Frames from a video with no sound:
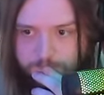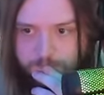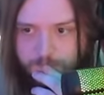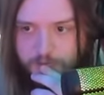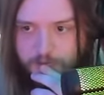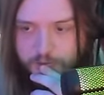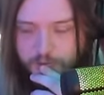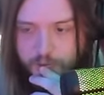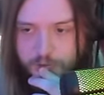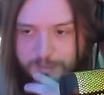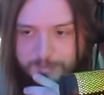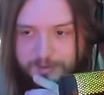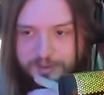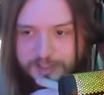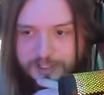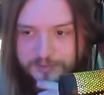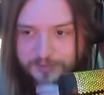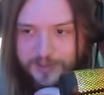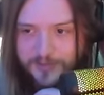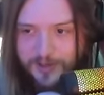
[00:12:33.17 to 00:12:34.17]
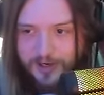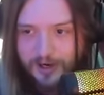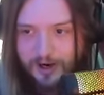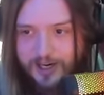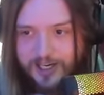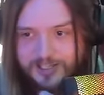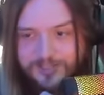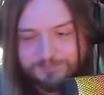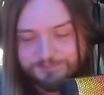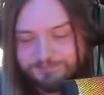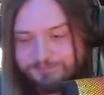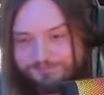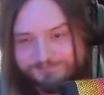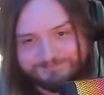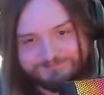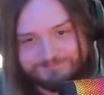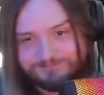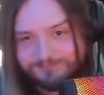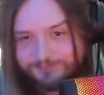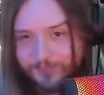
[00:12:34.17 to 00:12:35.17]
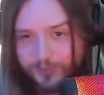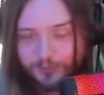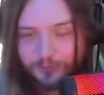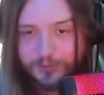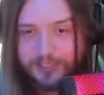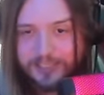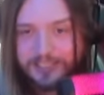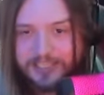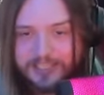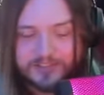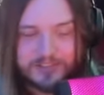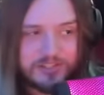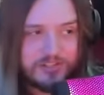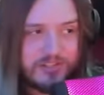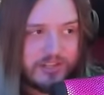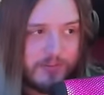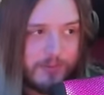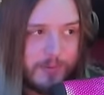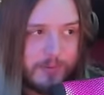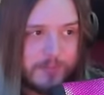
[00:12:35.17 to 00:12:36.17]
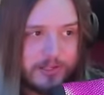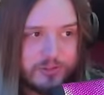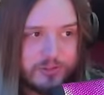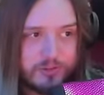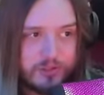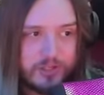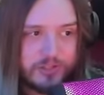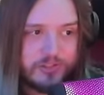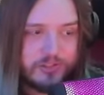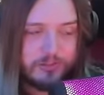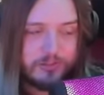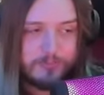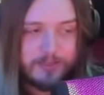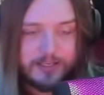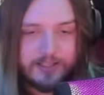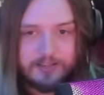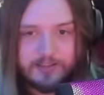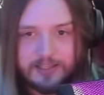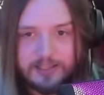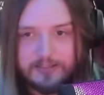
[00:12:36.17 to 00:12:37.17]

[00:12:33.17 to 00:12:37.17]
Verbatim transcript: Streamer didn't read the cards? Reading's just never been my strong suit, man.